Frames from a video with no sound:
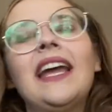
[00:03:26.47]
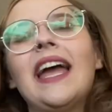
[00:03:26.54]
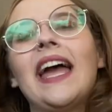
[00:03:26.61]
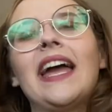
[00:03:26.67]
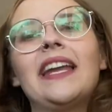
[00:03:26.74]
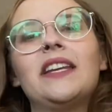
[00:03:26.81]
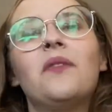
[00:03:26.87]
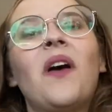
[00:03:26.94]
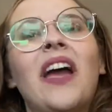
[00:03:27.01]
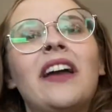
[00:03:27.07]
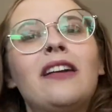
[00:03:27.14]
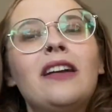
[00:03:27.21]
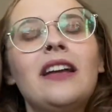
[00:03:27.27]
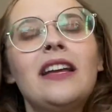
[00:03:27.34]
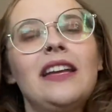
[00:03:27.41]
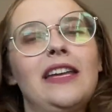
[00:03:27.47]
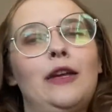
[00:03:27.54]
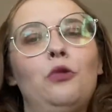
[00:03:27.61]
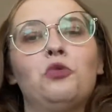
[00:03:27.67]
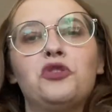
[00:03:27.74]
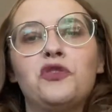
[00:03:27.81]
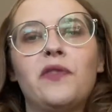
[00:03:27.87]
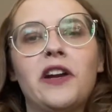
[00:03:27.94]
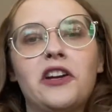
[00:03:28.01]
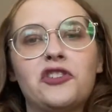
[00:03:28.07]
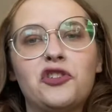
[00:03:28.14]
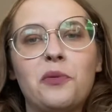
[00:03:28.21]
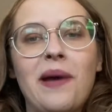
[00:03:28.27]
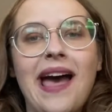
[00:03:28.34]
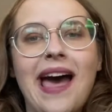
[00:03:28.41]
anyway, it was very
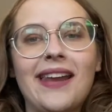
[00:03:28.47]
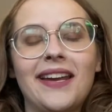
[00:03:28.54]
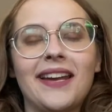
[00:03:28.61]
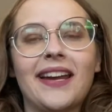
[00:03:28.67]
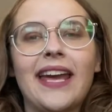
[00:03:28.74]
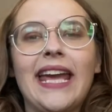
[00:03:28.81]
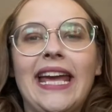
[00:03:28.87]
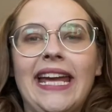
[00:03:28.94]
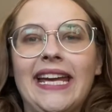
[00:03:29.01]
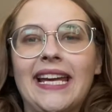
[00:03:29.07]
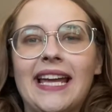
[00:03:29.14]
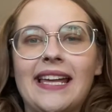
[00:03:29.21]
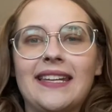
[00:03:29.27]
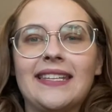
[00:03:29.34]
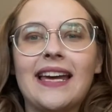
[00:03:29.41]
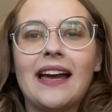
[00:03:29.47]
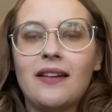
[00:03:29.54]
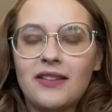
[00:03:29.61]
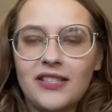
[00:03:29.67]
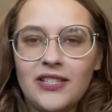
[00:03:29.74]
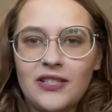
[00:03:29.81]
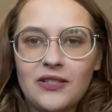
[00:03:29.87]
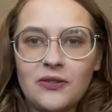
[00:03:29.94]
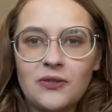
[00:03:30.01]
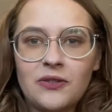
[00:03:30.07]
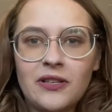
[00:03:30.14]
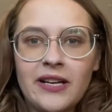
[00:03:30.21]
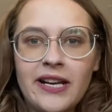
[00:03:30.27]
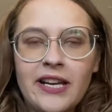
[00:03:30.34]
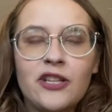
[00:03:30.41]
dramatic, and
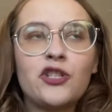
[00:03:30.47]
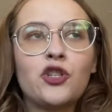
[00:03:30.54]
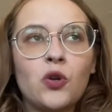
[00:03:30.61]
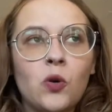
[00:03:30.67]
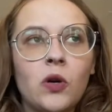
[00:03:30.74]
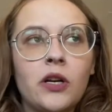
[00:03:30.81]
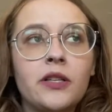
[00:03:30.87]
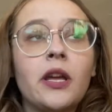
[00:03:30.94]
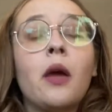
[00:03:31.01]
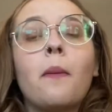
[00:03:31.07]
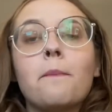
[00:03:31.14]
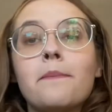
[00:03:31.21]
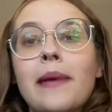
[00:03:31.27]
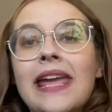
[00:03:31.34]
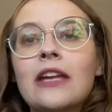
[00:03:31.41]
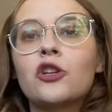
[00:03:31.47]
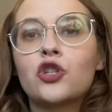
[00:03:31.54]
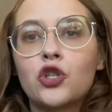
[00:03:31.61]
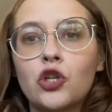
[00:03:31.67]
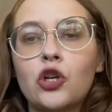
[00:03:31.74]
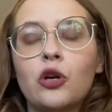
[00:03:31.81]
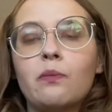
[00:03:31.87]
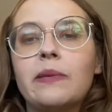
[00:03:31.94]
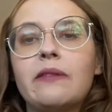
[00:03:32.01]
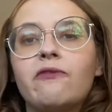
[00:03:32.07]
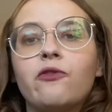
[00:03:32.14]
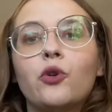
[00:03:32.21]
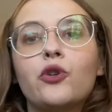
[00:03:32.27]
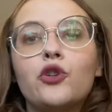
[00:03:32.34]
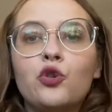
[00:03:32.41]
story short, make sure
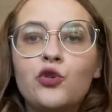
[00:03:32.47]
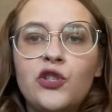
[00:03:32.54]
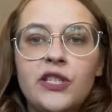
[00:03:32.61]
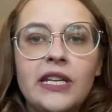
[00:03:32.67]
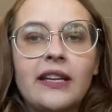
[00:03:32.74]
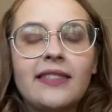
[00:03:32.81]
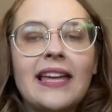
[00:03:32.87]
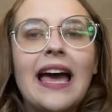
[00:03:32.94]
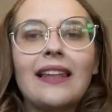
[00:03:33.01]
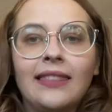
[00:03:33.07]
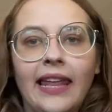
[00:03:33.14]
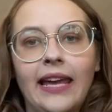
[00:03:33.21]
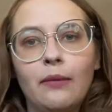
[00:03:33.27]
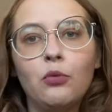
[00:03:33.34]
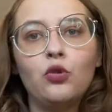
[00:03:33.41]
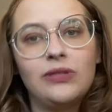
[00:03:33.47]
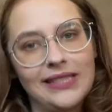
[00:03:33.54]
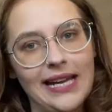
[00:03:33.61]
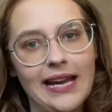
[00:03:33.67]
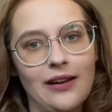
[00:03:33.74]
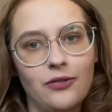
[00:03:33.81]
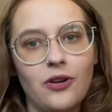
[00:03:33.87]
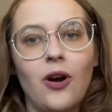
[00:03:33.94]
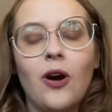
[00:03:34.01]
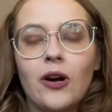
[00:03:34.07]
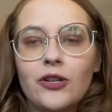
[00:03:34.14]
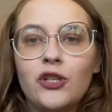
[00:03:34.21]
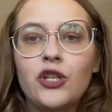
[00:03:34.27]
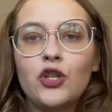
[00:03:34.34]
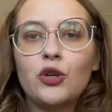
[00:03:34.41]
before you stick that label down
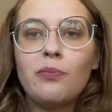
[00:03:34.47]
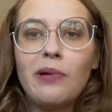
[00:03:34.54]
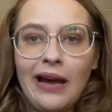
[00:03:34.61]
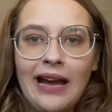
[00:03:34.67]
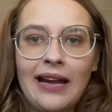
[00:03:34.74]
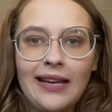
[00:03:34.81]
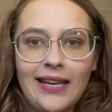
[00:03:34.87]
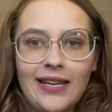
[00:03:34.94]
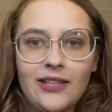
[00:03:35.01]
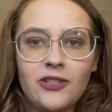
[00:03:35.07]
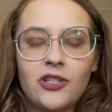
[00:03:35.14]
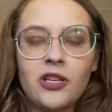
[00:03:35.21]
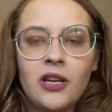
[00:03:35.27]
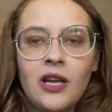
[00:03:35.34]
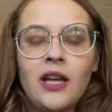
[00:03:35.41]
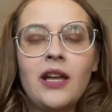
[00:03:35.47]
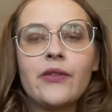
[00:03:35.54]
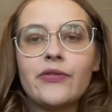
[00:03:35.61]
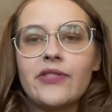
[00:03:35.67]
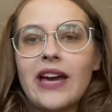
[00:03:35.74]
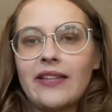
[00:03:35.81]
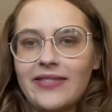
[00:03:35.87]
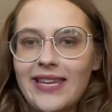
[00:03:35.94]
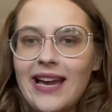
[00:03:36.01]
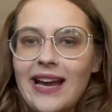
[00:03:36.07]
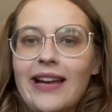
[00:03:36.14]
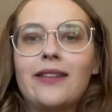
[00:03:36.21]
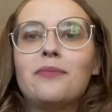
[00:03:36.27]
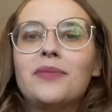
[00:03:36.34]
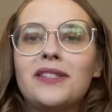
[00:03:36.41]
onto your package that the
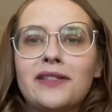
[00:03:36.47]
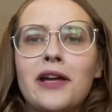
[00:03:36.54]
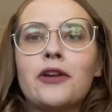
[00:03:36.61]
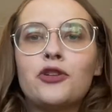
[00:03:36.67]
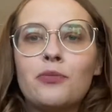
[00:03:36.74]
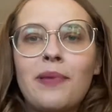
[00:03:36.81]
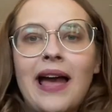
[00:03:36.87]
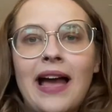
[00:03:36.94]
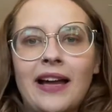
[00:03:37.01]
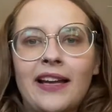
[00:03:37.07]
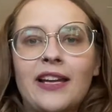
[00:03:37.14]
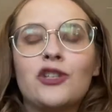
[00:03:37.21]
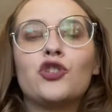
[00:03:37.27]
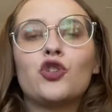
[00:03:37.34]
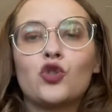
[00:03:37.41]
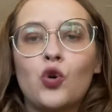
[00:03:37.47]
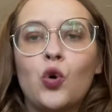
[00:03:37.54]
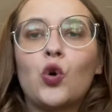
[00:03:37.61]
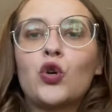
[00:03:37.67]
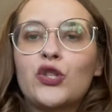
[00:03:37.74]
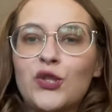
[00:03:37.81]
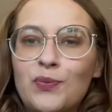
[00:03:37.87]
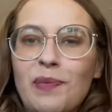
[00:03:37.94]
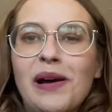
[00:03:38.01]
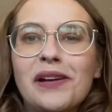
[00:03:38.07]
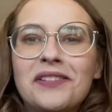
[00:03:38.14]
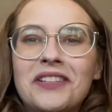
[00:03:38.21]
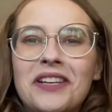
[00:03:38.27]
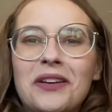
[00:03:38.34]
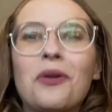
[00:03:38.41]
item inside your package is
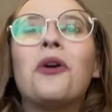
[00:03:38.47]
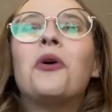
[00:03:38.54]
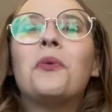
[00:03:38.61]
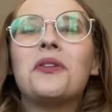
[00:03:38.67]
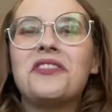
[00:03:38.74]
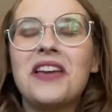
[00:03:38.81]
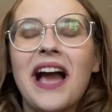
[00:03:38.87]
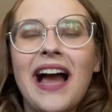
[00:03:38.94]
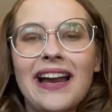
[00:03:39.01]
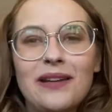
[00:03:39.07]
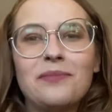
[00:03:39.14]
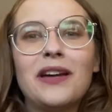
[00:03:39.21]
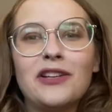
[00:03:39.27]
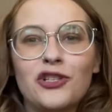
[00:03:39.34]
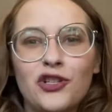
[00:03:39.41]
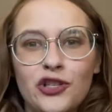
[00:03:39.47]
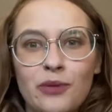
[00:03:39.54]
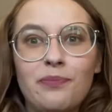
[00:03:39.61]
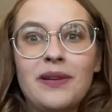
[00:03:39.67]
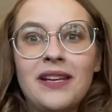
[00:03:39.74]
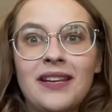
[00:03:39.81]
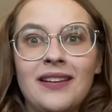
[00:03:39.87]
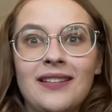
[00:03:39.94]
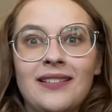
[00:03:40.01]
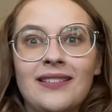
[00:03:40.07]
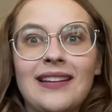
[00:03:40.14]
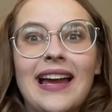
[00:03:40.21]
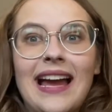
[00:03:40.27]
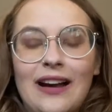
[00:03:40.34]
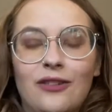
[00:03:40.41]
corresponding with the item that you're shipping
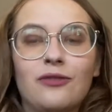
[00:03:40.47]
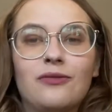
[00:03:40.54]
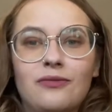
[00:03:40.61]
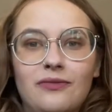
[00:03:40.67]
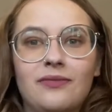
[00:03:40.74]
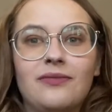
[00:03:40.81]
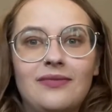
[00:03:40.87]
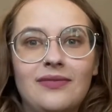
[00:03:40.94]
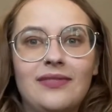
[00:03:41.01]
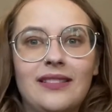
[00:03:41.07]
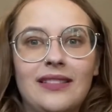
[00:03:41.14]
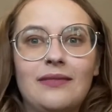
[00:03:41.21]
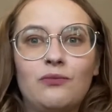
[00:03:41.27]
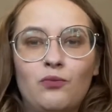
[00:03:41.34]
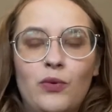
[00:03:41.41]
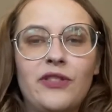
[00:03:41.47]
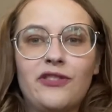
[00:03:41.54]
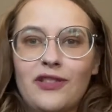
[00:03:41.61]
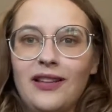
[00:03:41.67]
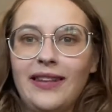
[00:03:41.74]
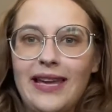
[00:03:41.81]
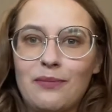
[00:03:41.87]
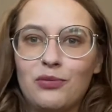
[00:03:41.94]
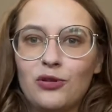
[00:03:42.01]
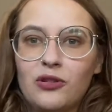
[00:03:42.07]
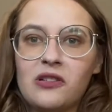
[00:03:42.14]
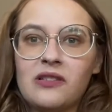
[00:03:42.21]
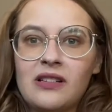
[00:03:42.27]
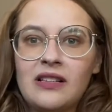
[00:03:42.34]
out with the label.